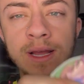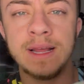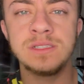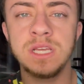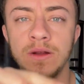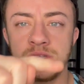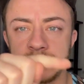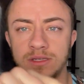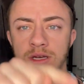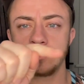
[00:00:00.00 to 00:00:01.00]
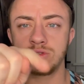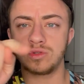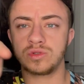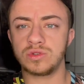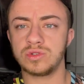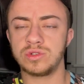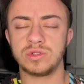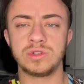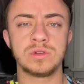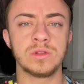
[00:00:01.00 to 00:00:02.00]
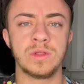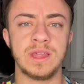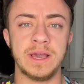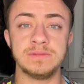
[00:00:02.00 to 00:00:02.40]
instead of just a that I've